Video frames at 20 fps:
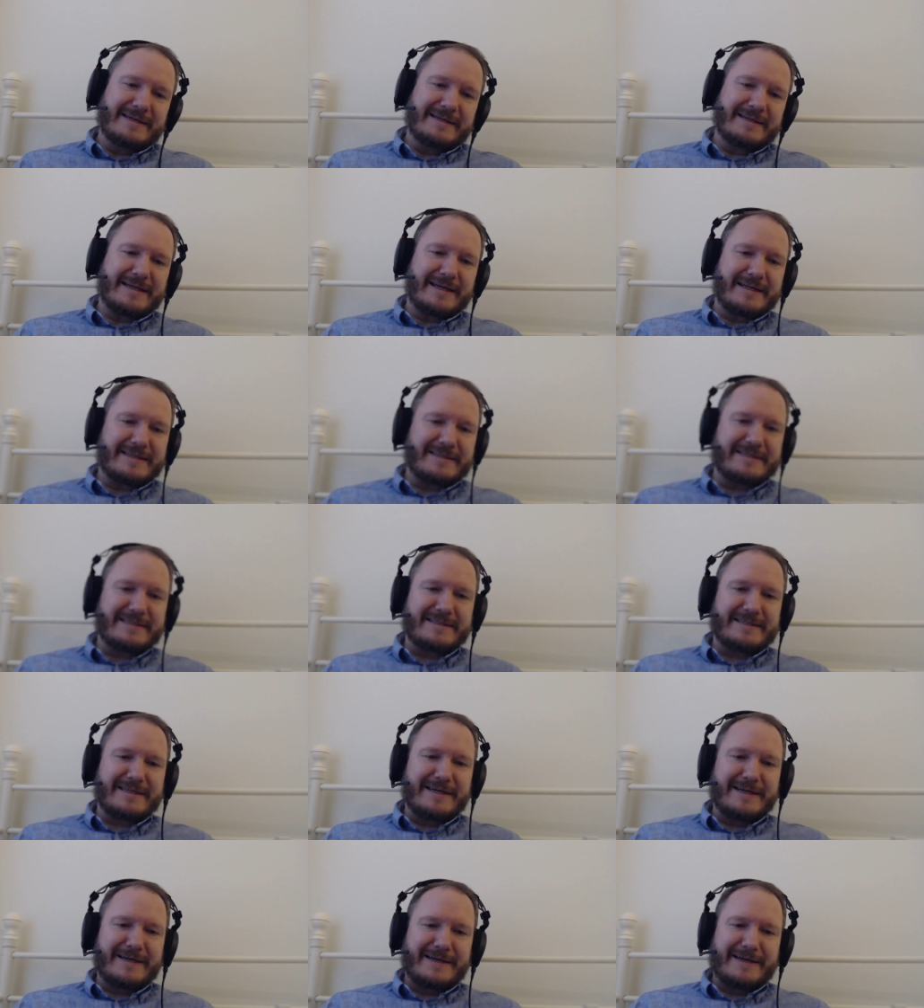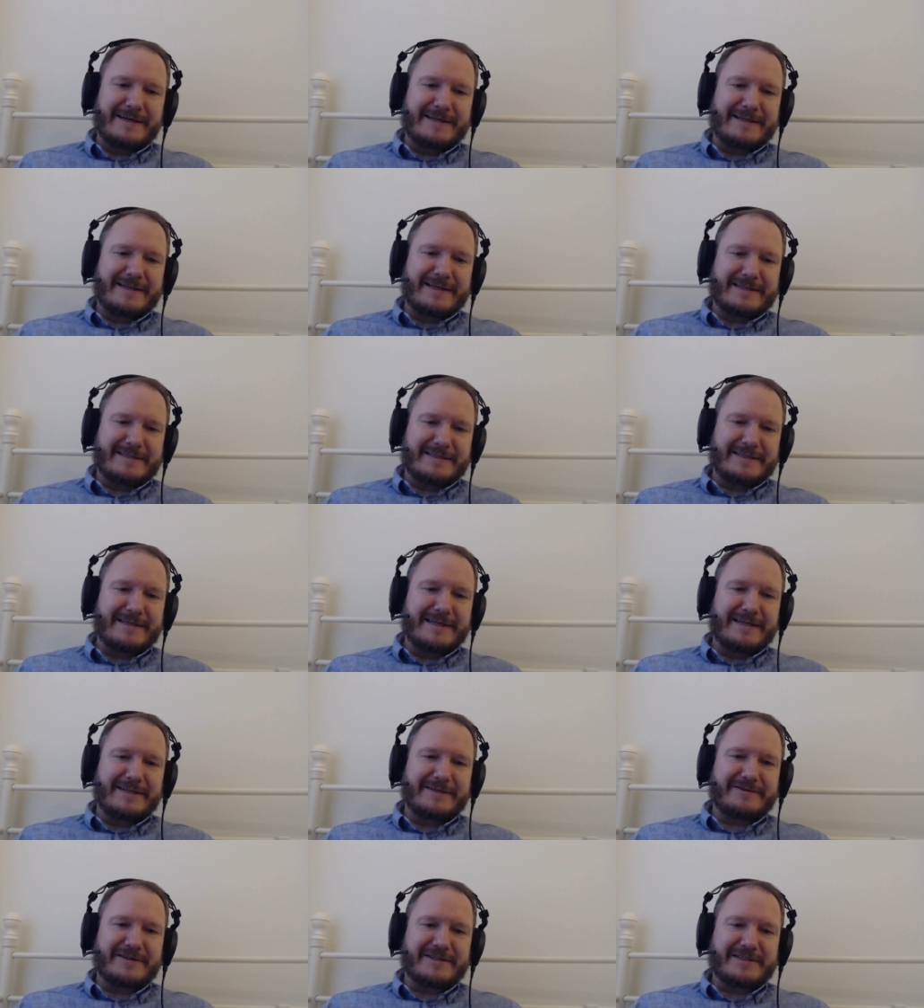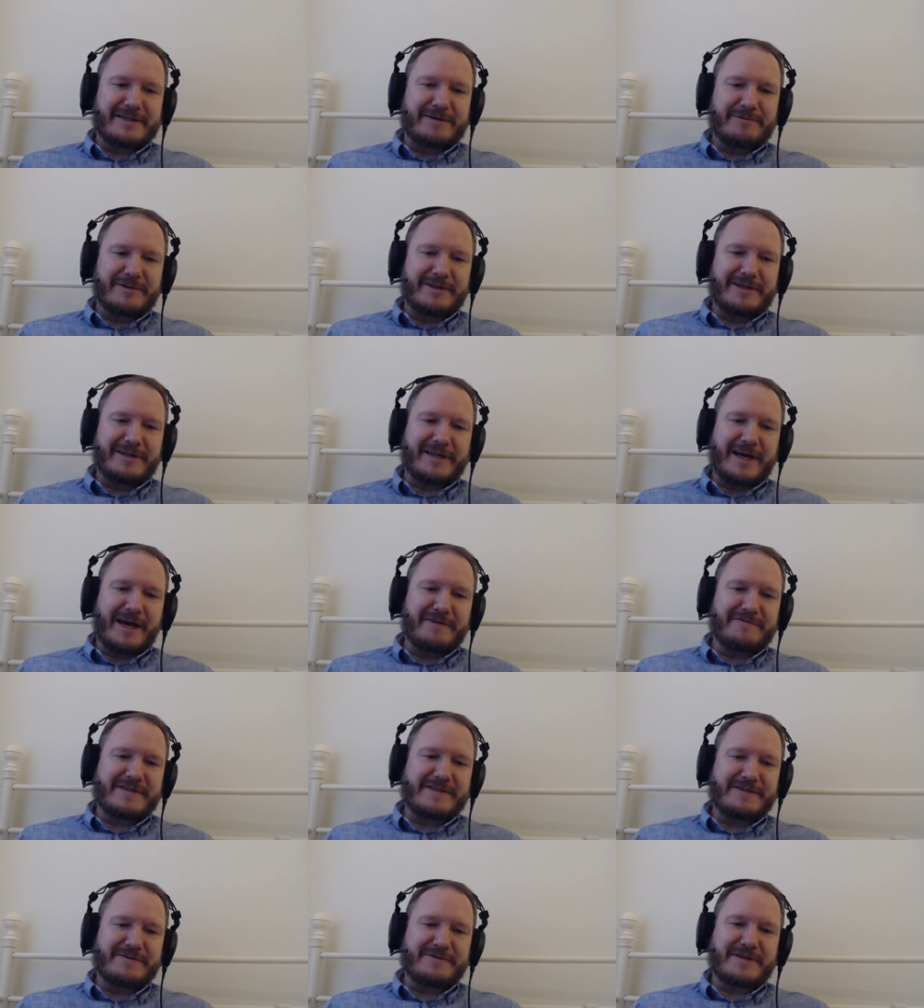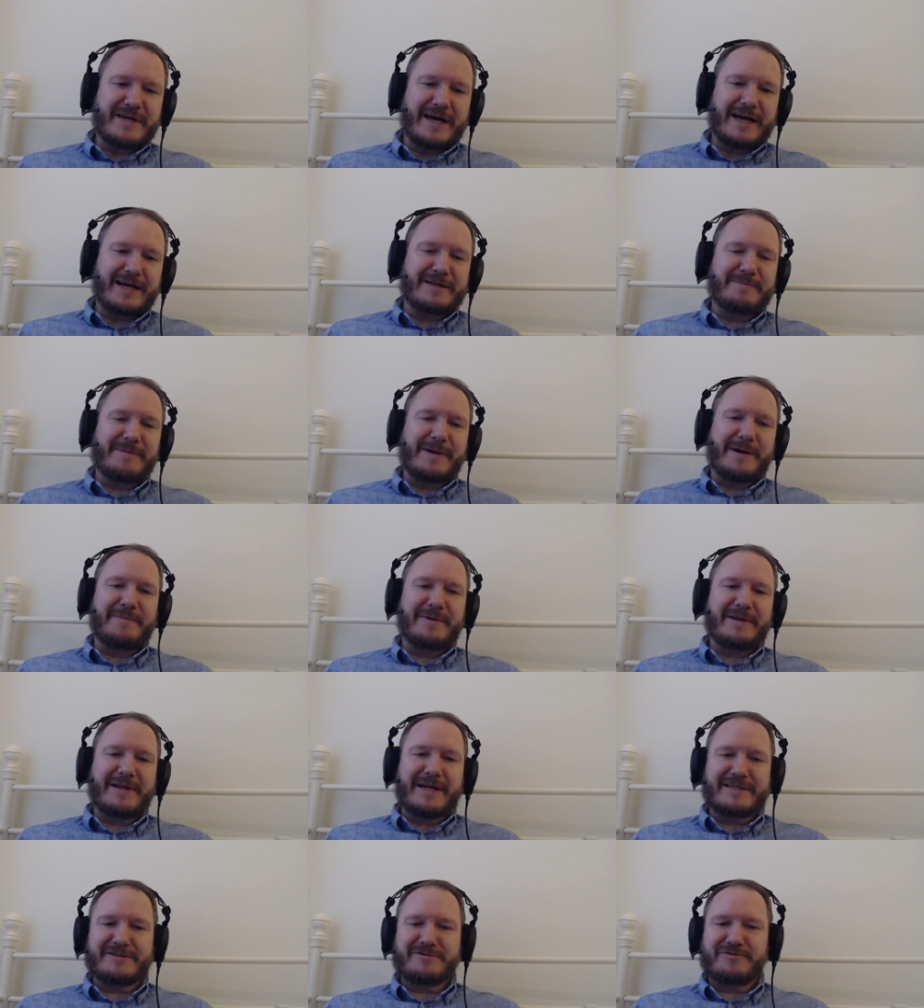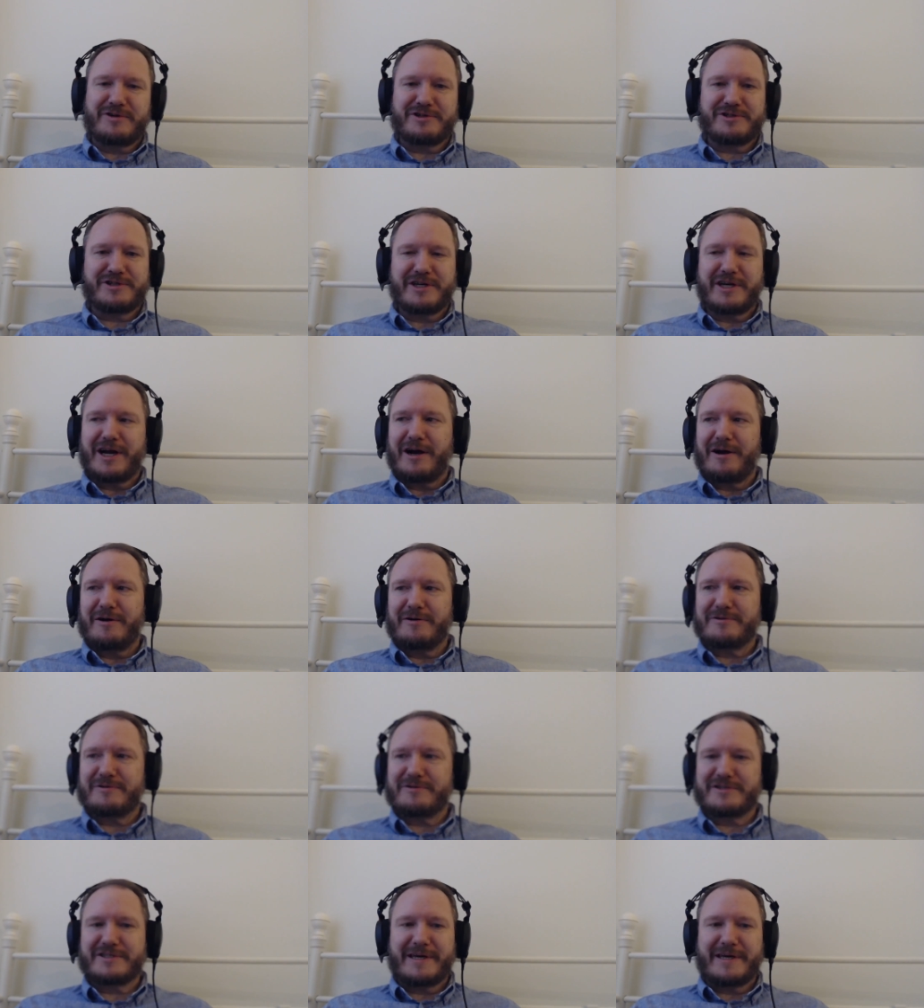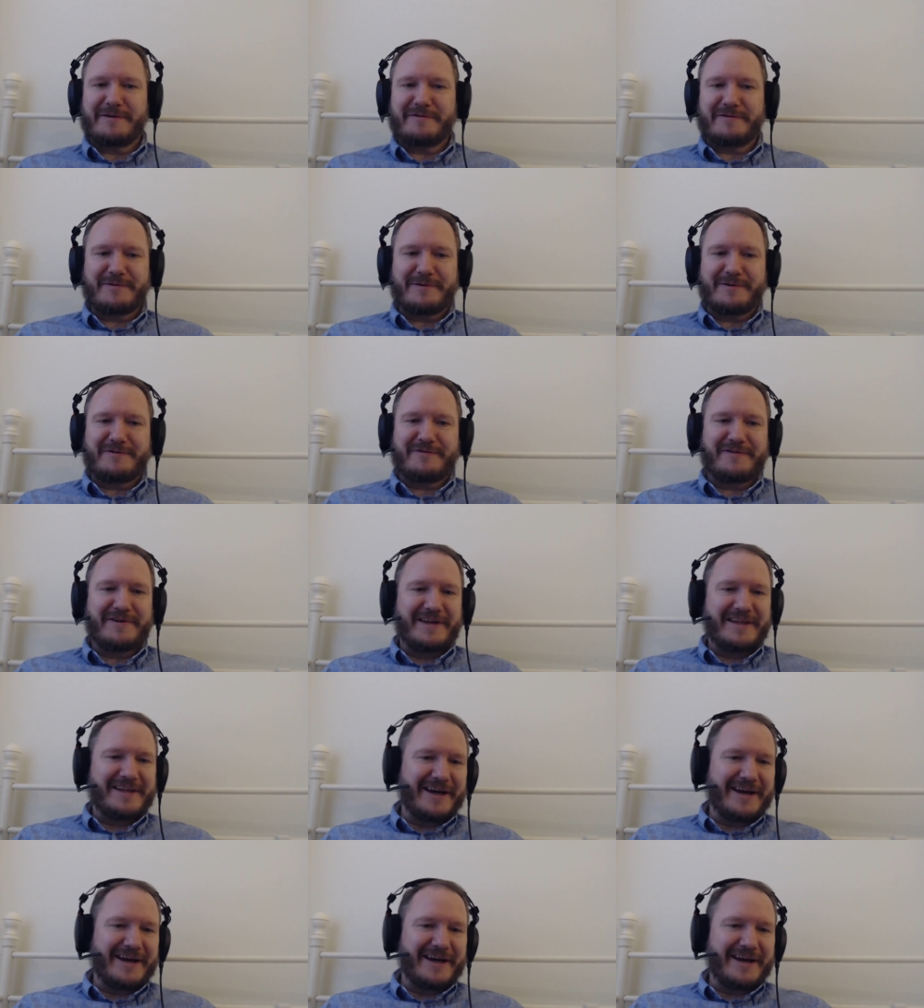That's an interesting one. And dives into tackle, maybe that's rushing out or saves with feet.